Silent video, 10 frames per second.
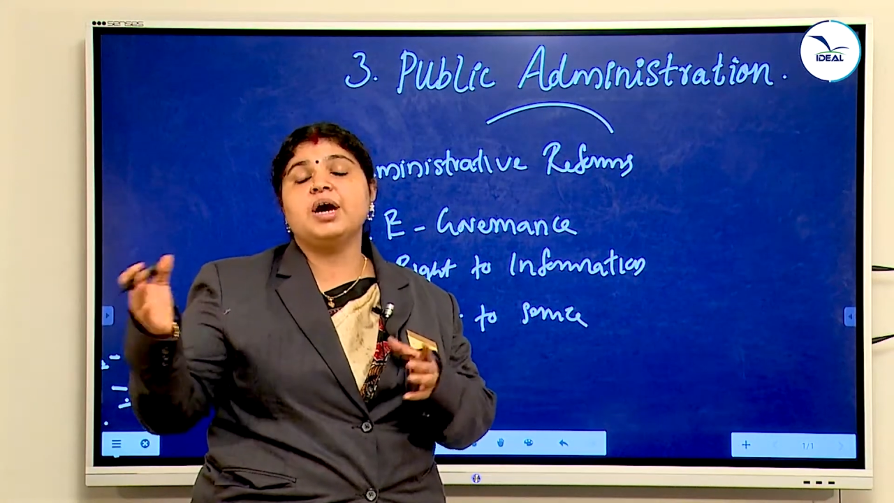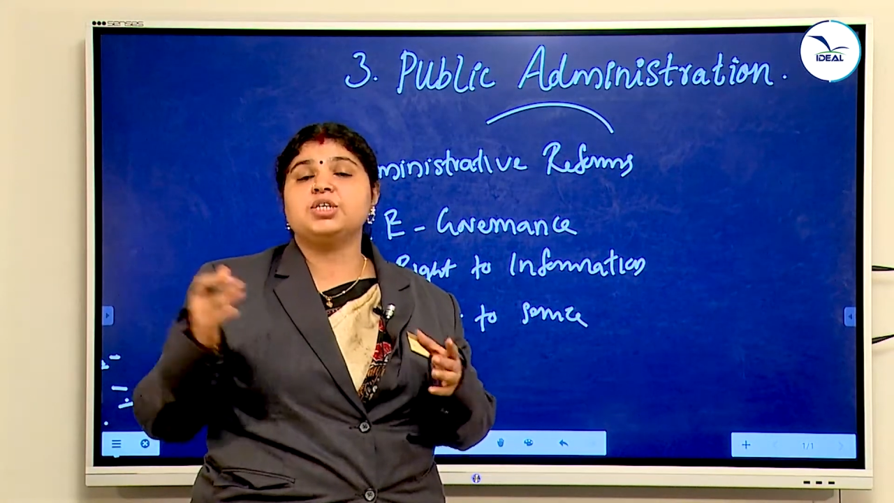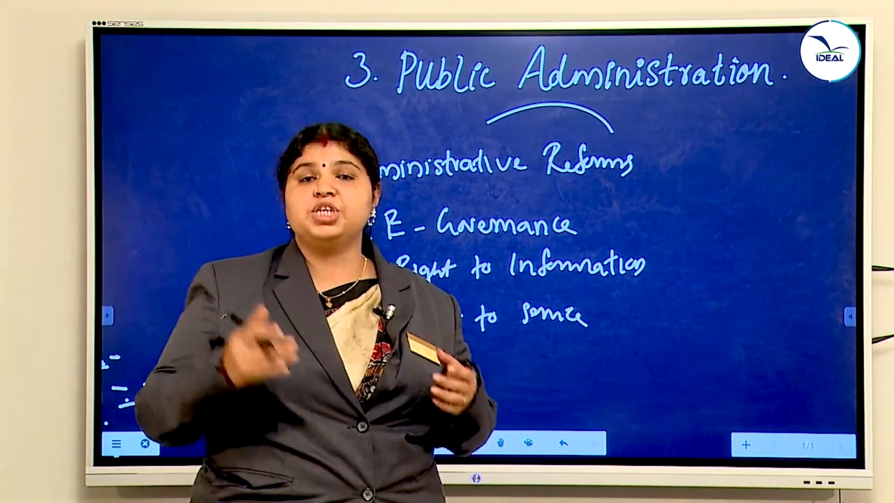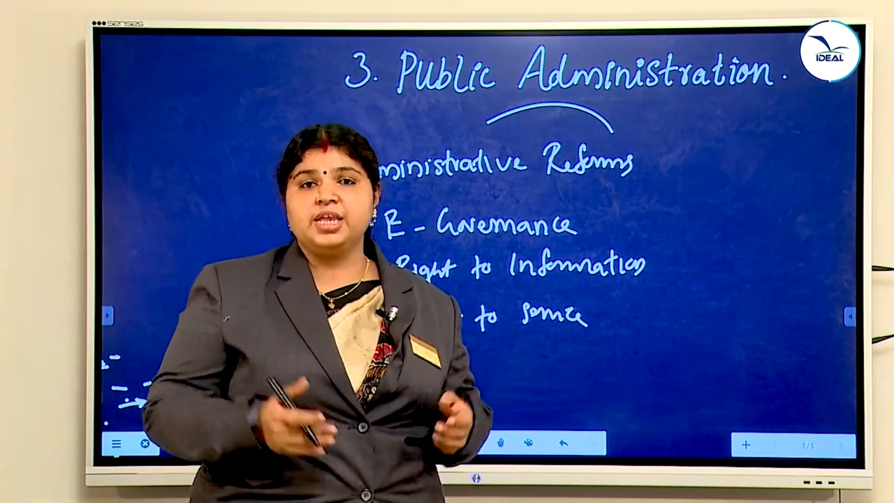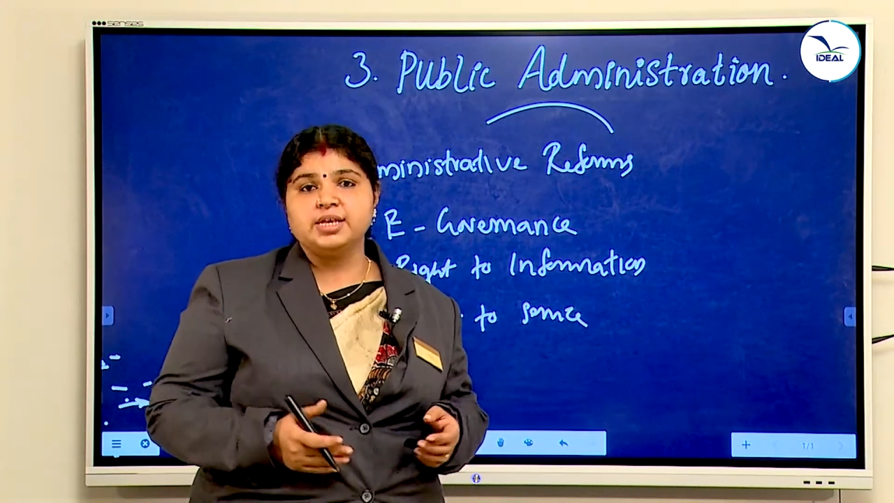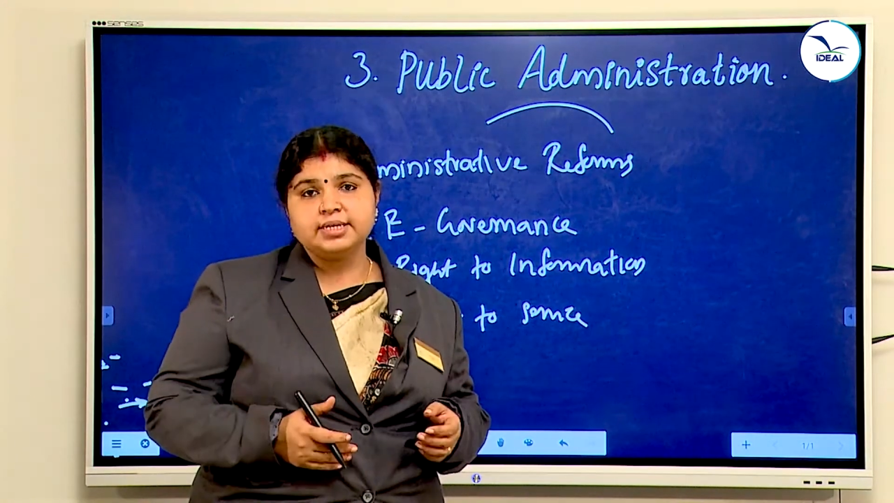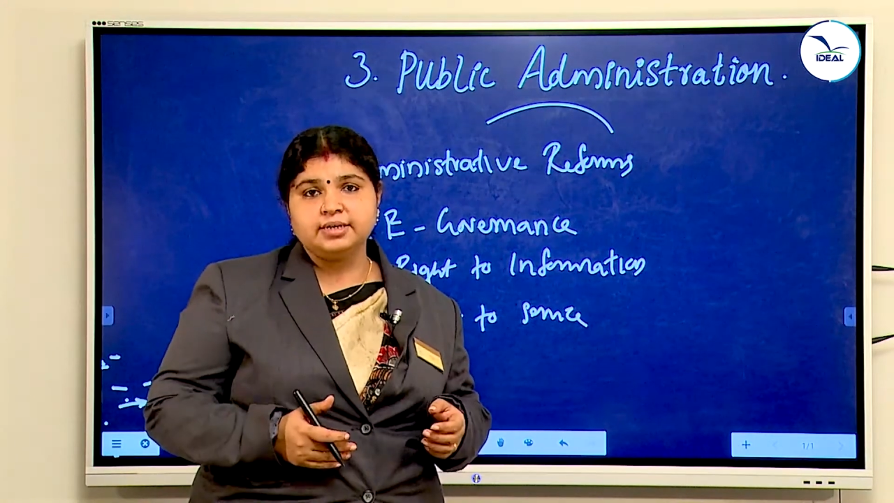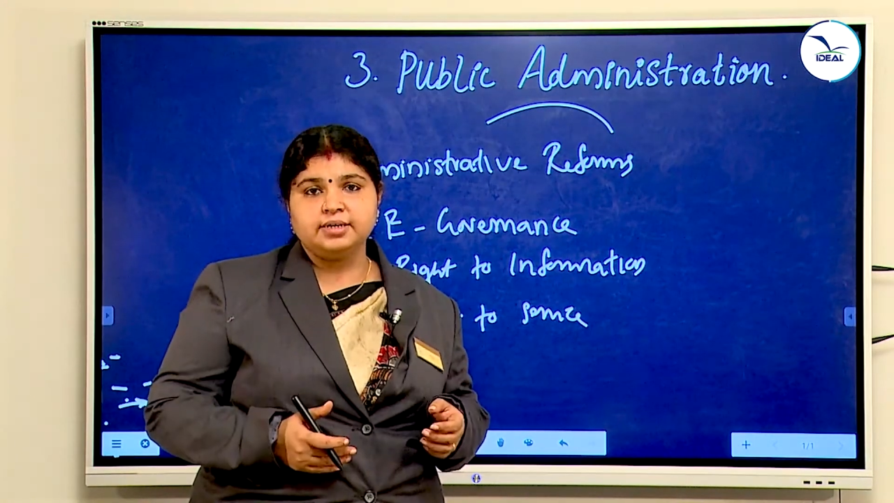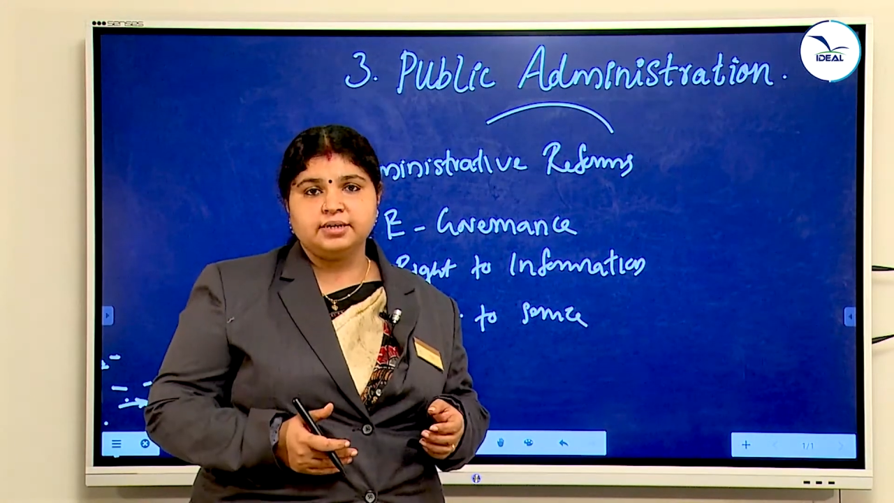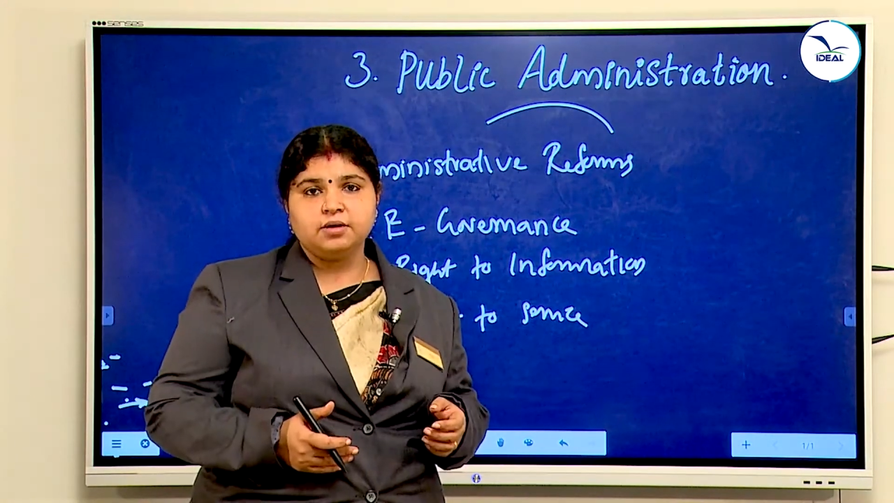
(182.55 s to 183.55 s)
Akshaya
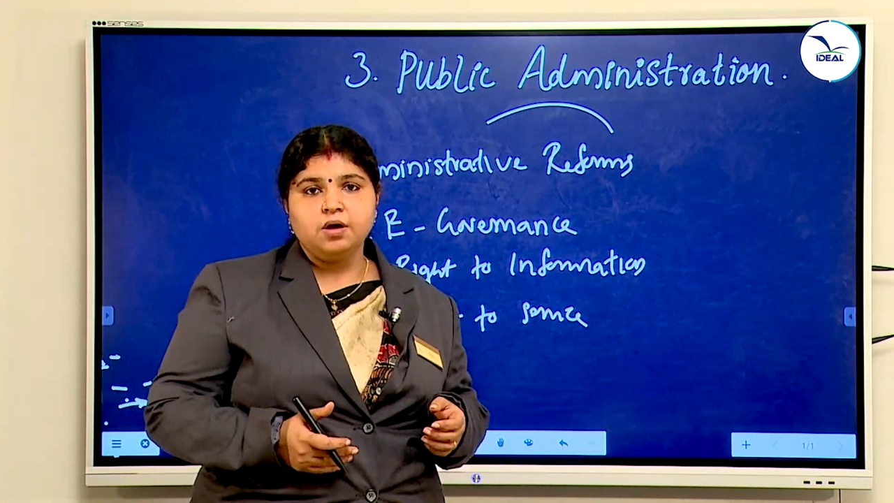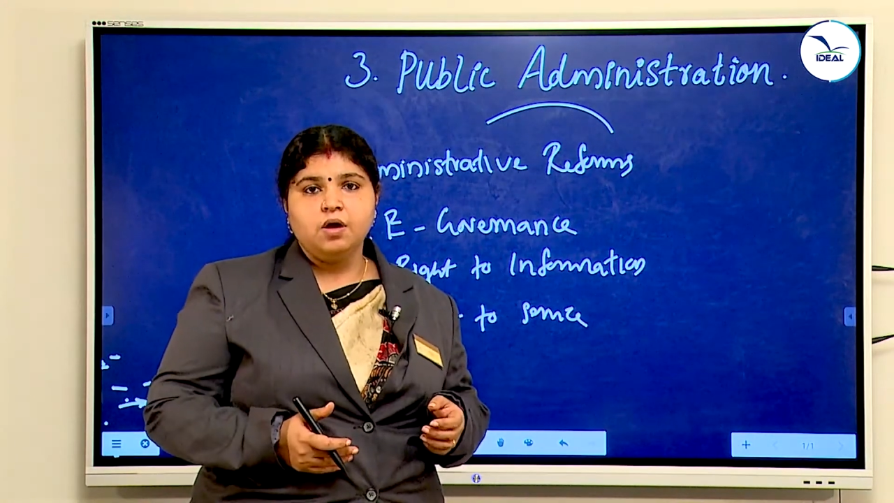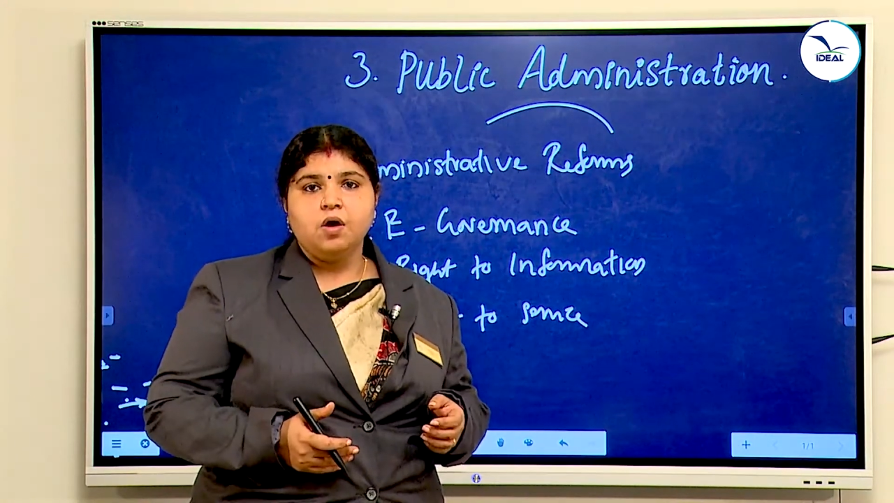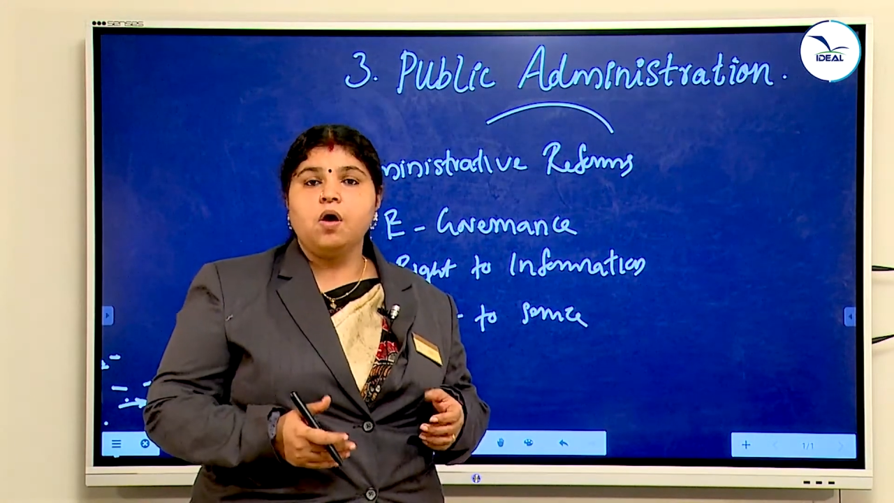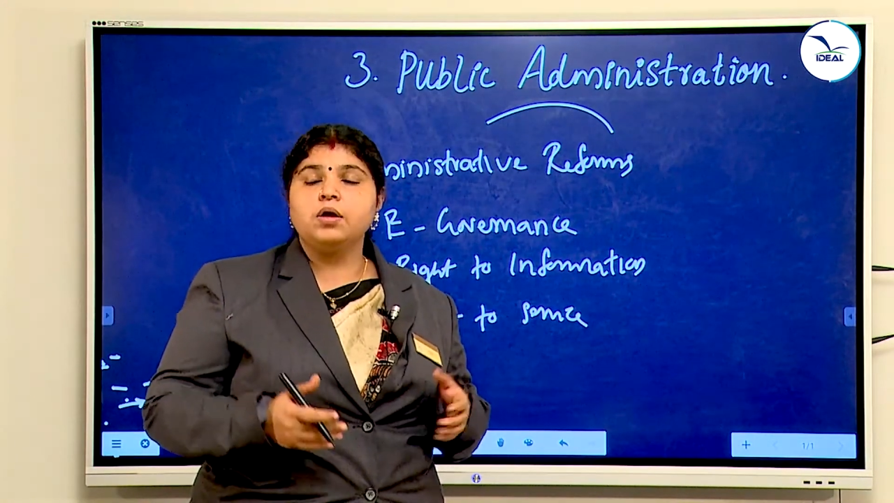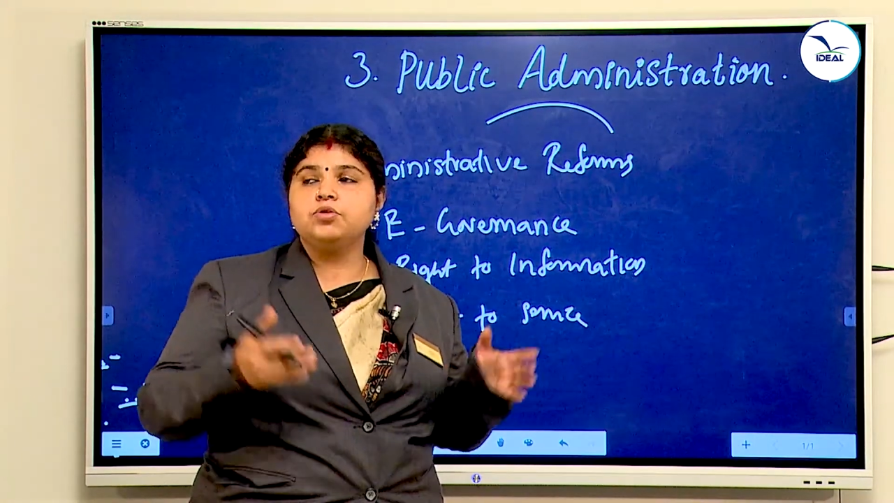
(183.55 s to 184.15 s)
Center or